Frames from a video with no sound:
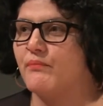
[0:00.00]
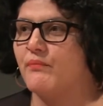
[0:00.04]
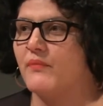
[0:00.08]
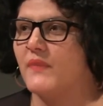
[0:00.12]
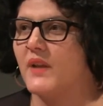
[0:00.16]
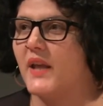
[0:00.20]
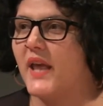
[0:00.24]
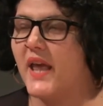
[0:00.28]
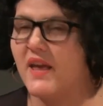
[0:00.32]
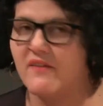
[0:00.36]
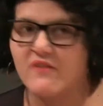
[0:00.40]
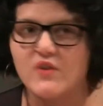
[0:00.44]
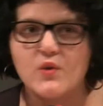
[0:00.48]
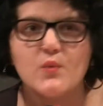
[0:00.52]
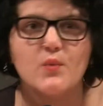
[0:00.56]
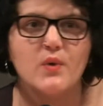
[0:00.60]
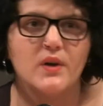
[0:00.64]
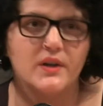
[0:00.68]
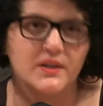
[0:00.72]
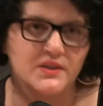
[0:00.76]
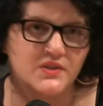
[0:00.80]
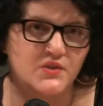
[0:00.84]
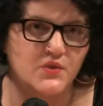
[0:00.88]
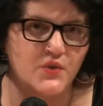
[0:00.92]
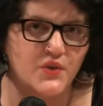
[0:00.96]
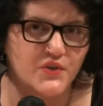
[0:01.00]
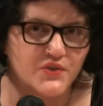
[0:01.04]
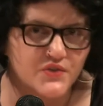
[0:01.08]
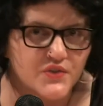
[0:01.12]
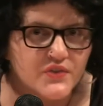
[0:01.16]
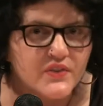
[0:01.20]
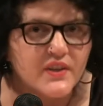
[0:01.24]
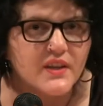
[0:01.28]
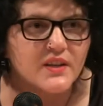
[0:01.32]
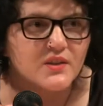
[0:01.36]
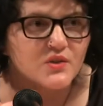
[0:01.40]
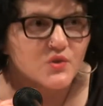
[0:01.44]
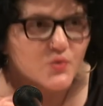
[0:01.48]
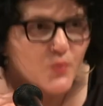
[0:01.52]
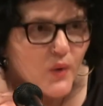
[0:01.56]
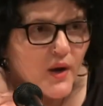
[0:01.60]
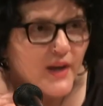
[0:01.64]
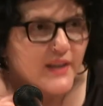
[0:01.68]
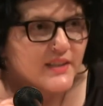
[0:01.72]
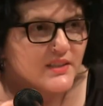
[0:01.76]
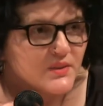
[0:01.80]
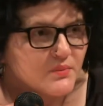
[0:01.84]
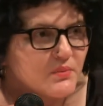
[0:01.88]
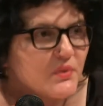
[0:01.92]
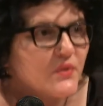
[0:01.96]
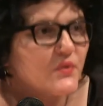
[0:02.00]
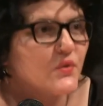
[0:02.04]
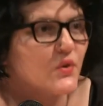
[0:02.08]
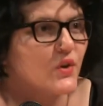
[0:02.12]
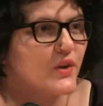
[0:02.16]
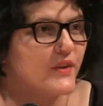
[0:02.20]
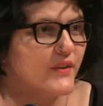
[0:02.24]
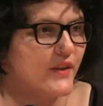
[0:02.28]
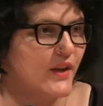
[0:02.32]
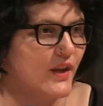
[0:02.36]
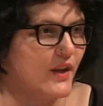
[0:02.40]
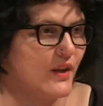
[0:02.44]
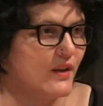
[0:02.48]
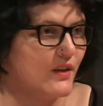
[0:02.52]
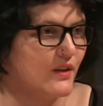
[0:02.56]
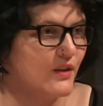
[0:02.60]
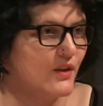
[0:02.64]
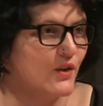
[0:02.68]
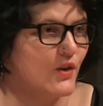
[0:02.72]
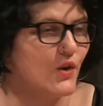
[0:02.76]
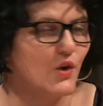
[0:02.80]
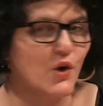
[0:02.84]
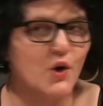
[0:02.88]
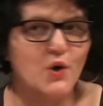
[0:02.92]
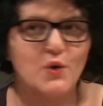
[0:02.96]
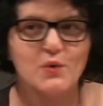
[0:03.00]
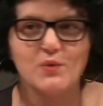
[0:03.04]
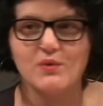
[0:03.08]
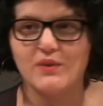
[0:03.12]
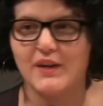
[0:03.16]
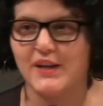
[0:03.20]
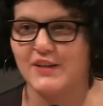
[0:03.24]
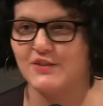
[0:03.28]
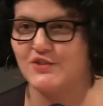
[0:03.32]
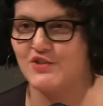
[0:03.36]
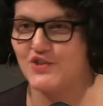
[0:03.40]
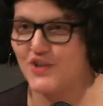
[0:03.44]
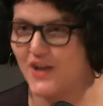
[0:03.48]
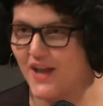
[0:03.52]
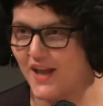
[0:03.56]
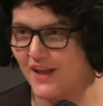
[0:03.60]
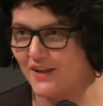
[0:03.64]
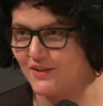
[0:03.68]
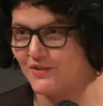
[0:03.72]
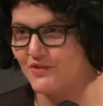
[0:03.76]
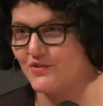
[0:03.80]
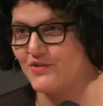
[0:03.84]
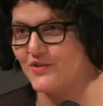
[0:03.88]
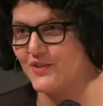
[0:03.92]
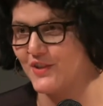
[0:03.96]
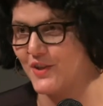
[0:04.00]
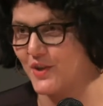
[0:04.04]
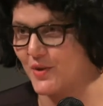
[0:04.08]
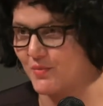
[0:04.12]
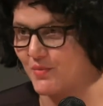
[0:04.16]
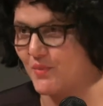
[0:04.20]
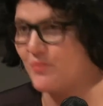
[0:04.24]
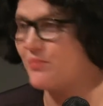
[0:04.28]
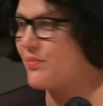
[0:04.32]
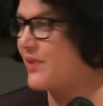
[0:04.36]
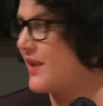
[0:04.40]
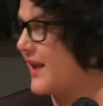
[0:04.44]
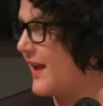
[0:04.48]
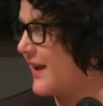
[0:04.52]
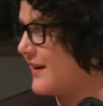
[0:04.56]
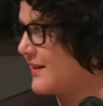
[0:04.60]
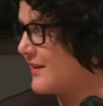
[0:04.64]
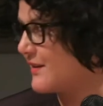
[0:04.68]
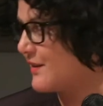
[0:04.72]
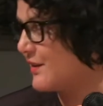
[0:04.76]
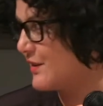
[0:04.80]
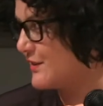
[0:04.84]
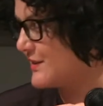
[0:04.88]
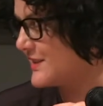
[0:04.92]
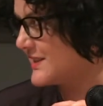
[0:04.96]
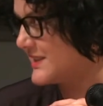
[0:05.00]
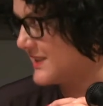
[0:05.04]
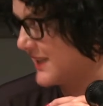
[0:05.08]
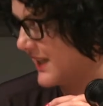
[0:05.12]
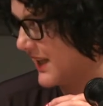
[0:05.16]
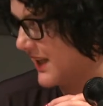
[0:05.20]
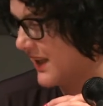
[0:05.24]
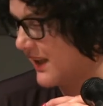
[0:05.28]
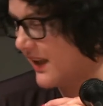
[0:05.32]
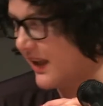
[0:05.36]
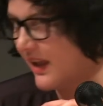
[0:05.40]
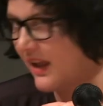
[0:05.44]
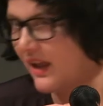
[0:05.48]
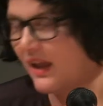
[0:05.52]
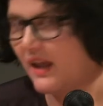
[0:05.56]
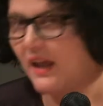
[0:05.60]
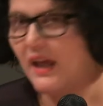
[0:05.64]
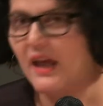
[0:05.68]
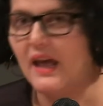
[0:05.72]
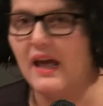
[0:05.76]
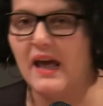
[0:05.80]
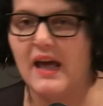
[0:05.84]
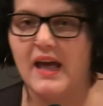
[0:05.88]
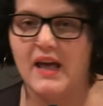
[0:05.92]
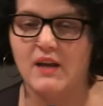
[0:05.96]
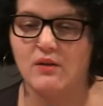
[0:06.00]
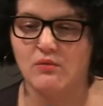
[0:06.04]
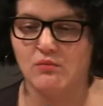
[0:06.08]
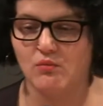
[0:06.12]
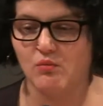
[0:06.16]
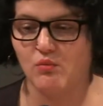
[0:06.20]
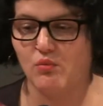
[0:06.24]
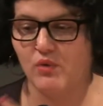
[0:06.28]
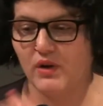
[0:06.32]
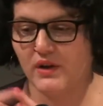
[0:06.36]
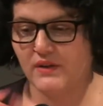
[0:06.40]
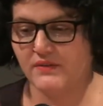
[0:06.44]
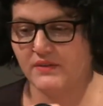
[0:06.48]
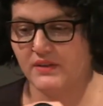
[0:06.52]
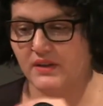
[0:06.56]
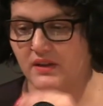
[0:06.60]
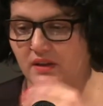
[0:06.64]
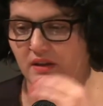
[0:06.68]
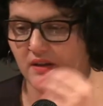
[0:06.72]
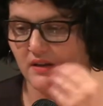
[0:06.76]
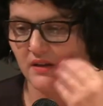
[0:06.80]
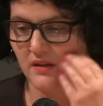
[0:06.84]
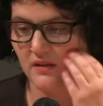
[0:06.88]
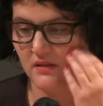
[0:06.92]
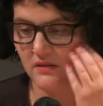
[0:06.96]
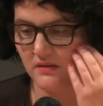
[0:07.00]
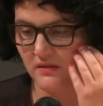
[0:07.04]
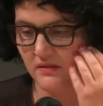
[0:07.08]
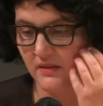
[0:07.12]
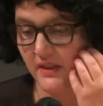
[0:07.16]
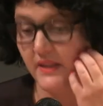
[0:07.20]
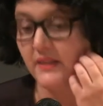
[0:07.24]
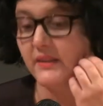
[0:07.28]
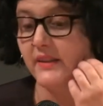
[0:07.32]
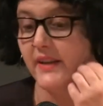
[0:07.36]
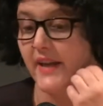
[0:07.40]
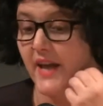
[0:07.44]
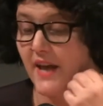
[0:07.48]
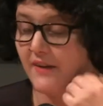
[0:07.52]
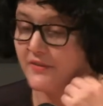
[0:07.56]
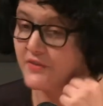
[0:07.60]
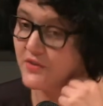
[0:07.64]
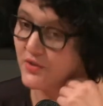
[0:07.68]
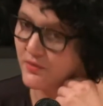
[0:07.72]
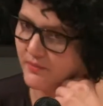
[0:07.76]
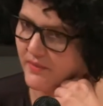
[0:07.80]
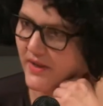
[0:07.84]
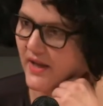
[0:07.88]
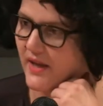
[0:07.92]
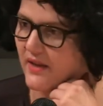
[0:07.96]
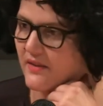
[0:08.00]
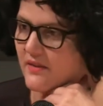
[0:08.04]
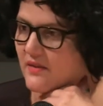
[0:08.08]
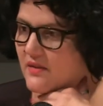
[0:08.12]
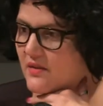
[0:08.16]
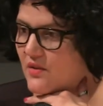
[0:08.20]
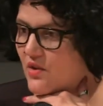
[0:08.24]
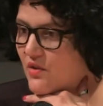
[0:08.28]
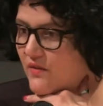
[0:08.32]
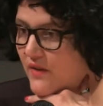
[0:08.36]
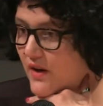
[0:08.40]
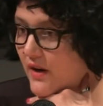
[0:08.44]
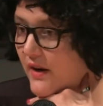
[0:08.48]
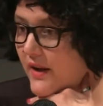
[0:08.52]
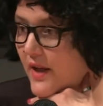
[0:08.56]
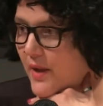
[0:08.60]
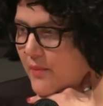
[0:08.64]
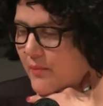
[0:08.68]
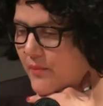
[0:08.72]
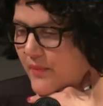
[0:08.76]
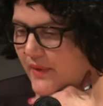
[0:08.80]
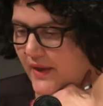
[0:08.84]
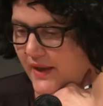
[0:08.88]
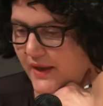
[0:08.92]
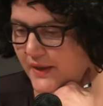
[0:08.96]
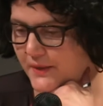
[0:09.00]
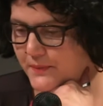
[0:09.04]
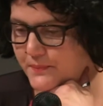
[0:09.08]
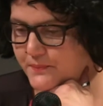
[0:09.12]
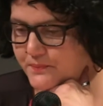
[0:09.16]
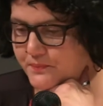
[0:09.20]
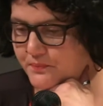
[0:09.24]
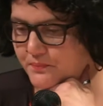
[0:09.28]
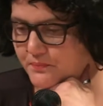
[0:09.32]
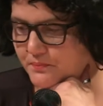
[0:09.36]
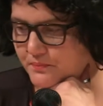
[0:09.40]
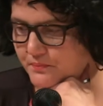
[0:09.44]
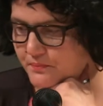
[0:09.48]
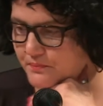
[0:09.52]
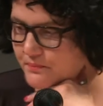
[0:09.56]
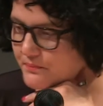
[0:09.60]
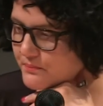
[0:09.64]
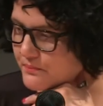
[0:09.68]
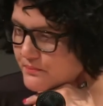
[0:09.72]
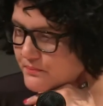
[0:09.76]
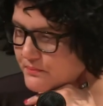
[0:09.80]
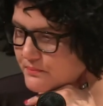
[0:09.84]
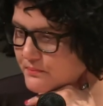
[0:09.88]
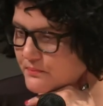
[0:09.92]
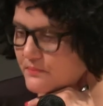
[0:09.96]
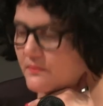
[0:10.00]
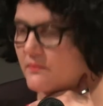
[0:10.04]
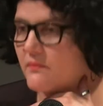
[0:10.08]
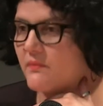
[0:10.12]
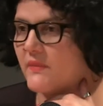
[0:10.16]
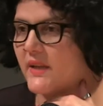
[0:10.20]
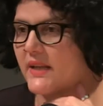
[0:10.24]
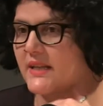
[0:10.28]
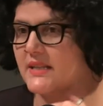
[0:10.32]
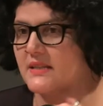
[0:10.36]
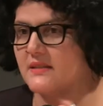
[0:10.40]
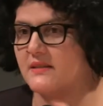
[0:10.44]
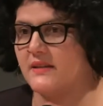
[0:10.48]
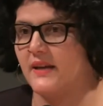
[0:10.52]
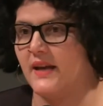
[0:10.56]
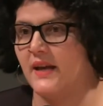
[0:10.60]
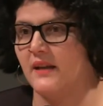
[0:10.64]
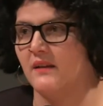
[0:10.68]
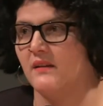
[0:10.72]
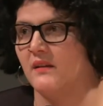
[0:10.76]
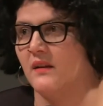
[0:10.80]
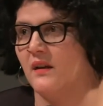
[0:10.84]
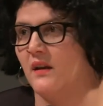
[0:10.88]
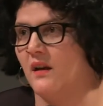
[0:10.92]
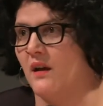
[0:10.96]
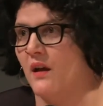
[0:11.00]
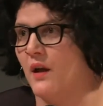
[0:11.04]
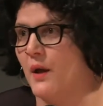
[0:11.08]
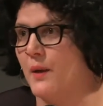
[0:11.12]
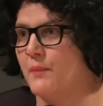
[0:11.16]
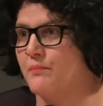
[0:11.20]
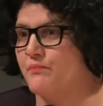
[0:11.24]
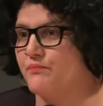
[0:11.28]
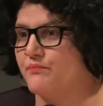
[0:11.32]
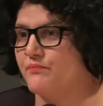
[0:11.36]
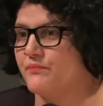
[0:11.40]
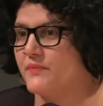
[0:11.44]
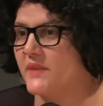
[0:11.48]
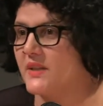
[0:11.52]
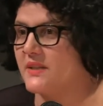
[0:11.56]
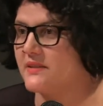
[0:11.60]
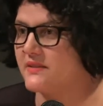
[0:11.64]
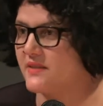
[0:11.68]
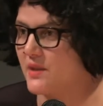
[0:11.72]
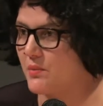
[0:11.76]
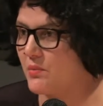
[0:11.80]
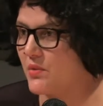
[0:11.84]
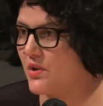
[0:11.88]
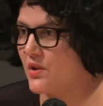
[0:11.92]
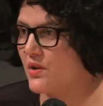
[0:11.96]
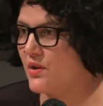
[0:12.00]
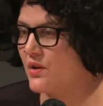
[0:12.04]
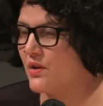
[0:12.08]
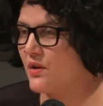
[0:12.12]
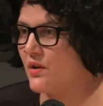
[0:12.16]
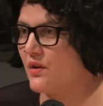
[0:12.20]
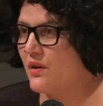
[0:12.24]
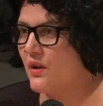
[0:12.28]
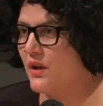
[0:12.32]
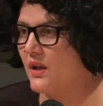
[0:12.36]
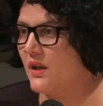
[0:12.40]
everyone is going to think twice before they go and change the urban plan of a city. And in the aftermath of our campaign is that a similar